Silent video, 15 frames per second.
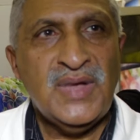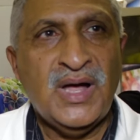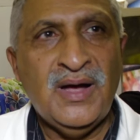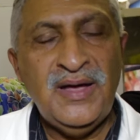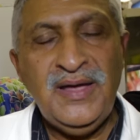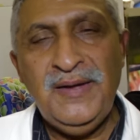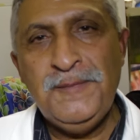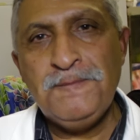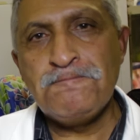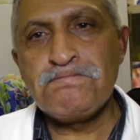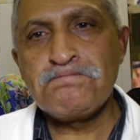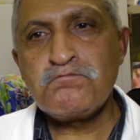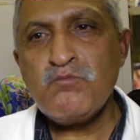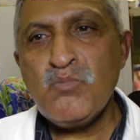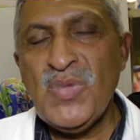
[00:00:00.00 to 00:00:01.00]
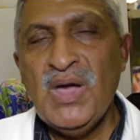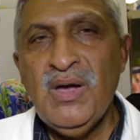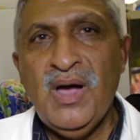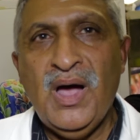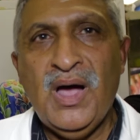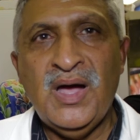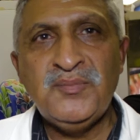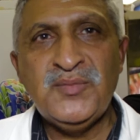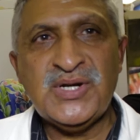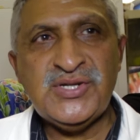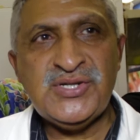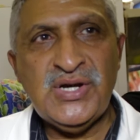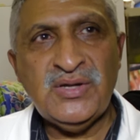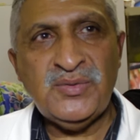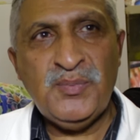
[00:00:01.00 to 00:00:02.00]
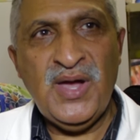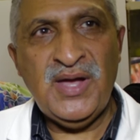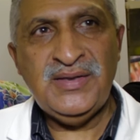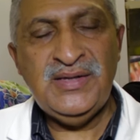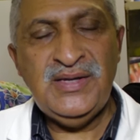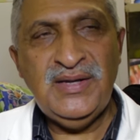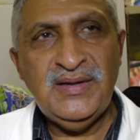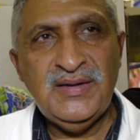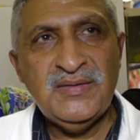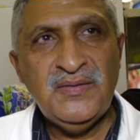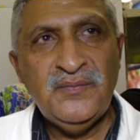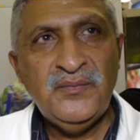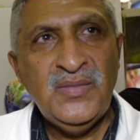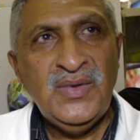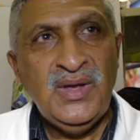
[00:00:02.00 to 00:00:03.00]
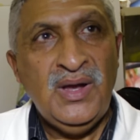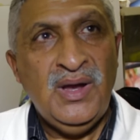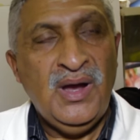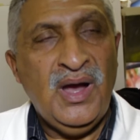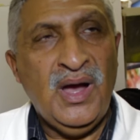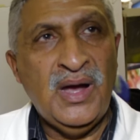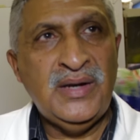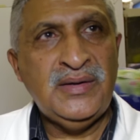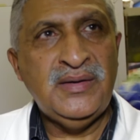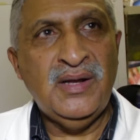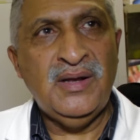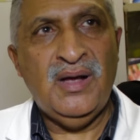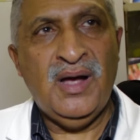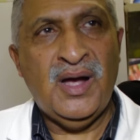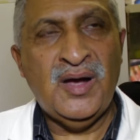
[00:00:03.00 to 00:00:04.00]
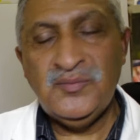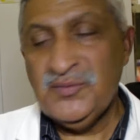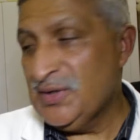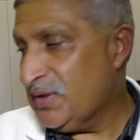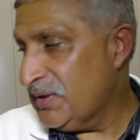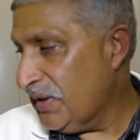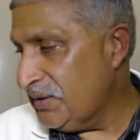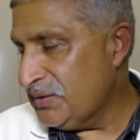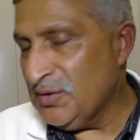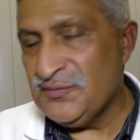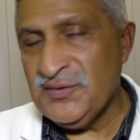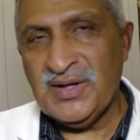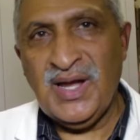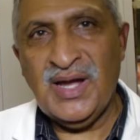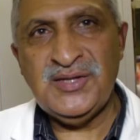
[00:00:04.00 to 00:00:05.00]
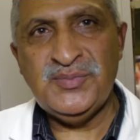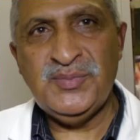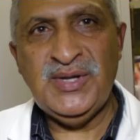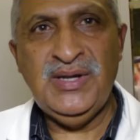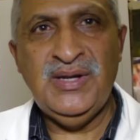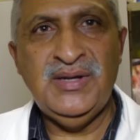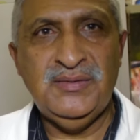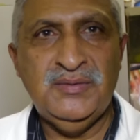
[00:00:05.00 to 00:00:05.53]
Hi, I'm Rashaad Pandy and I'm the creator of the Gatsby.